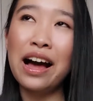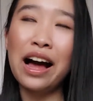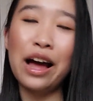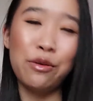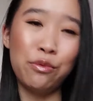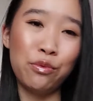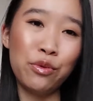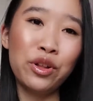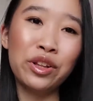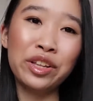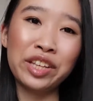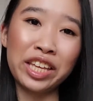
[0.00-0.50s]

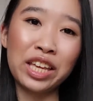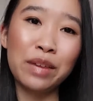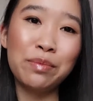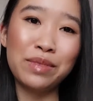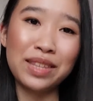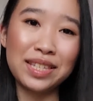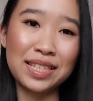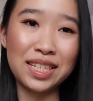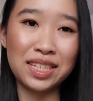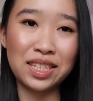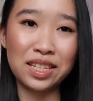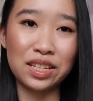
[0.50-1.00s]
will keep
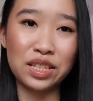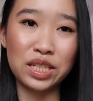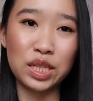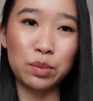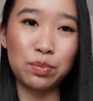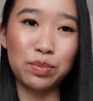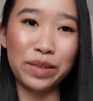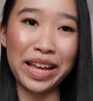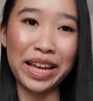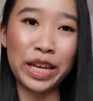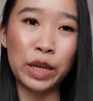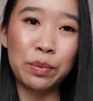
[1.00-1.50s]
this as a
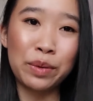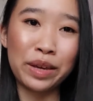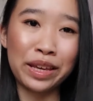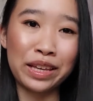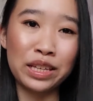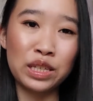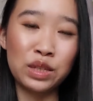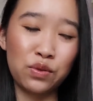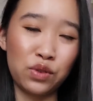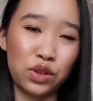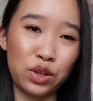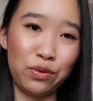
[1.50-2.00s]
display
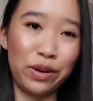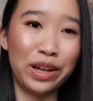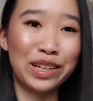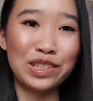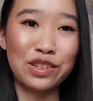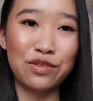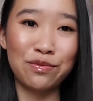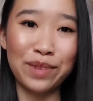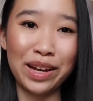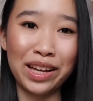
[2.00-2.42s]
piece for the rest of my